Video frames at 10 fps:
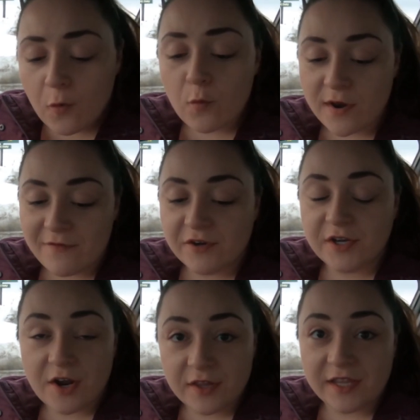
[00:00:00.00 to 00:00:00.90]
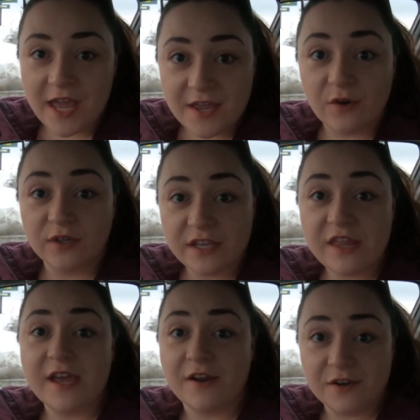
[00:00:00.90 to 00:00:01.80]
Whatever garlic aioli
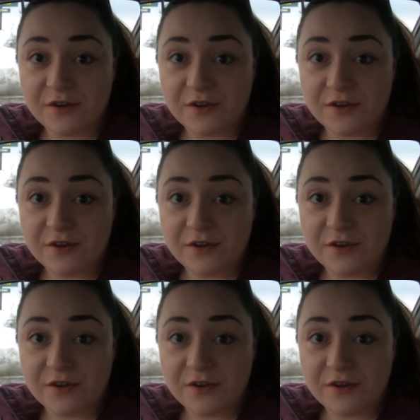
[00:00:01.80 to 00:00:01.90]
they are